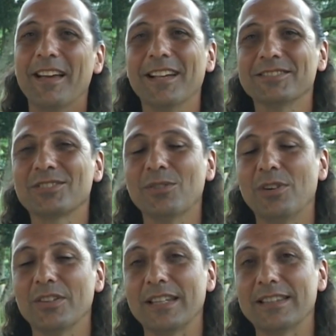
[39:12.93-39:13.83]
and so
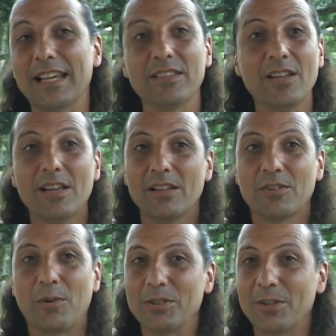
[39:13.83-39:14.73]
on. And then
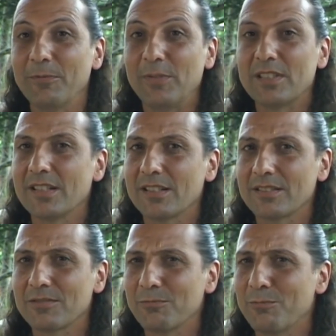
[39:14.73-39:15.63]
quantum
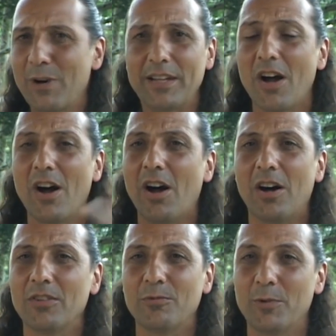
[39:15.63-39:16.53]
physics went
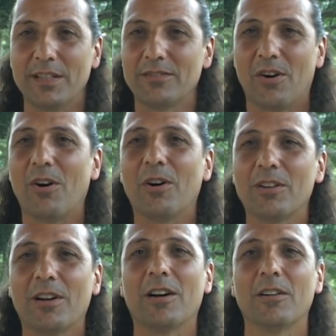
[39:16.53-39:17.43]
on with
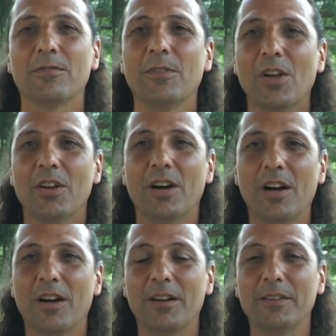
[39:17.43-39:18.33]
all of
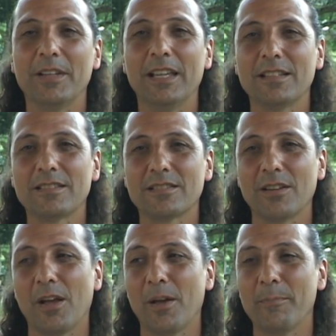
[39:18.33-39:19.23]

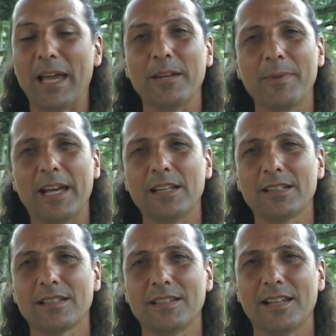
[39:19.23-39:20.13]
its
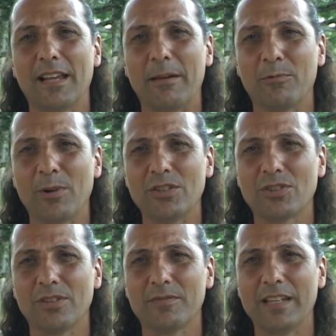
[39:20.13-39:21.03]
mathematics and
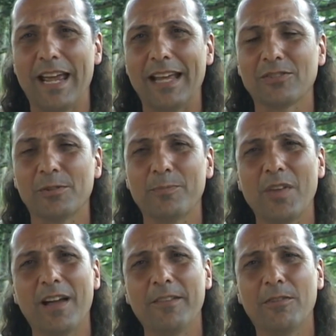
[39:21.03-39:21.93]
elaboration of the atom,
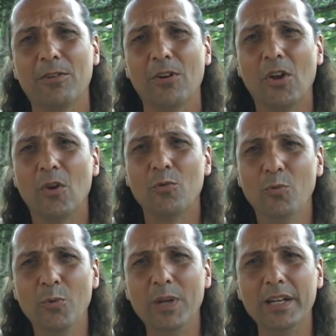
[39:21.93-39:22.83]
never
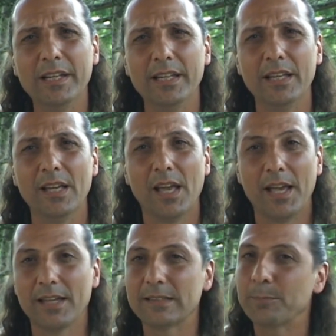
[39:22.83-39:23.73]
really
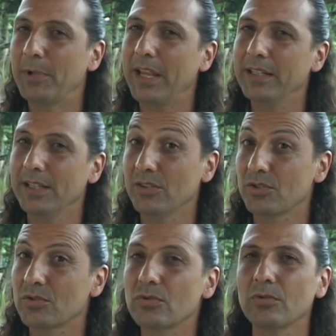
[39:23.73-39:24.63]
explaining
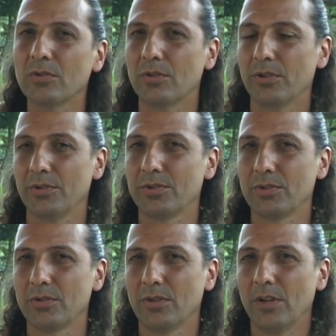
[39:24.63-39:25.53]
the
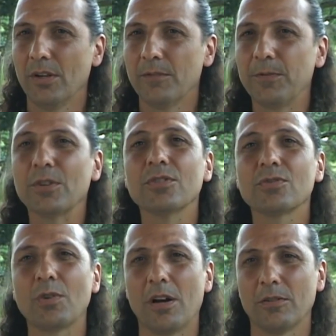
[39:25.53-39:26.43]
source for the
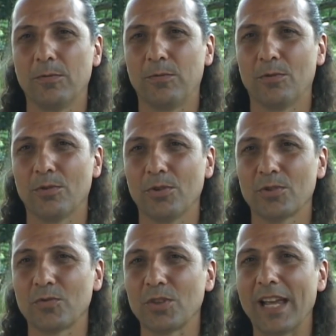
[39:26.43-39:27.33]
strong
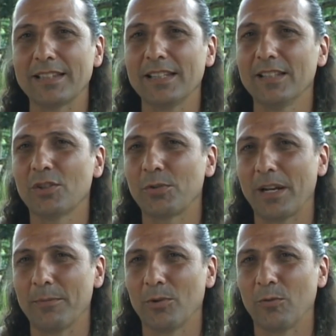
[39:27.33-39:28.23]
force, for that
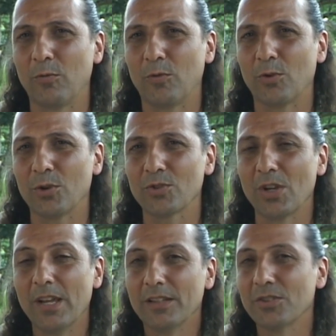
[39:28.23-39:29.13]
incredible force,
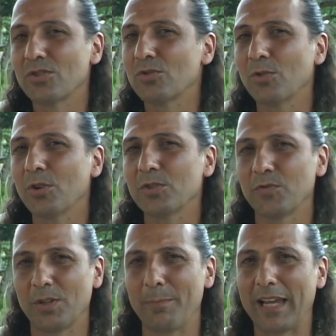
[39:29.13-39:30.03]
the
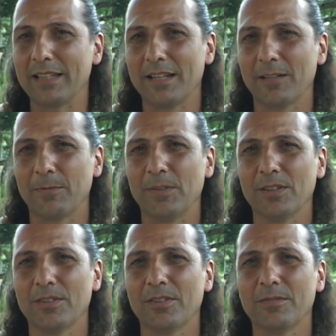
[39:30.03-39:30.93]
source for the magnetic
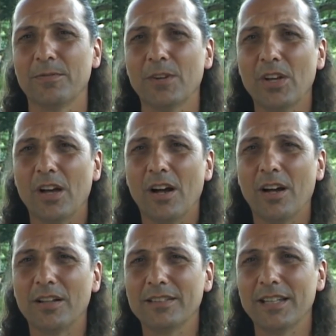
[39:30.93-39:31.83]
field of
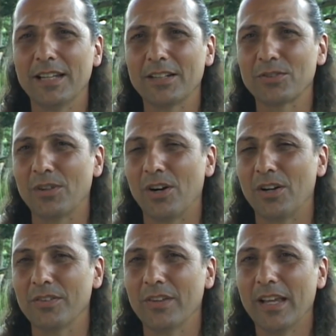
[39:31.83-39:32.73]
the
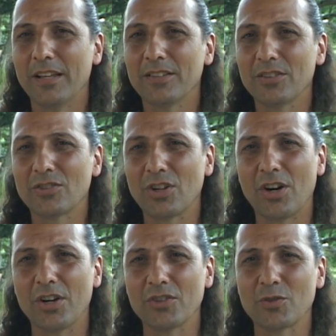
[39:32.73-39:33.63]
electron, the
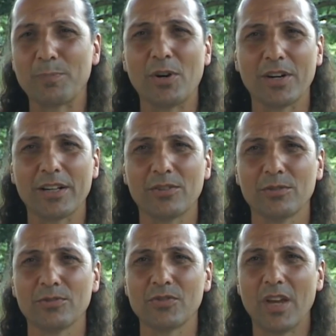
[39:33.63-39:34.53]
charged
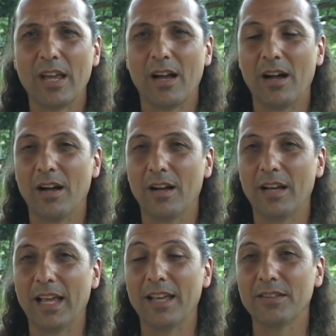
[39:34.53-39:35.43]
particles,
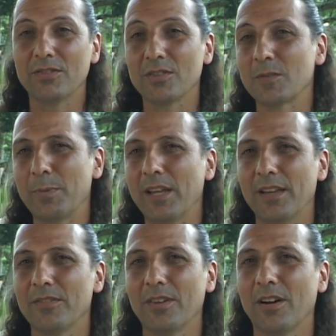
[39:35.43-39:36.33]
and the
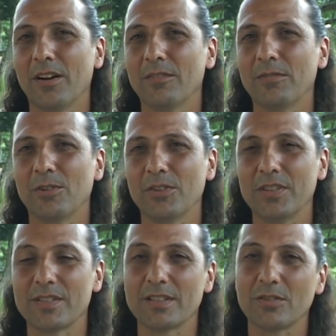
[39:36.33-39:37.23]
spin of all
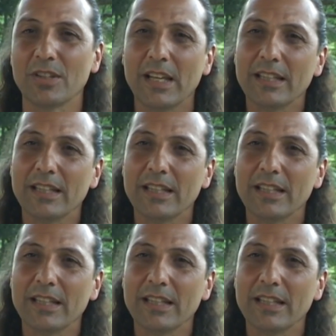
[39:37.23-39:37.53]
this. So,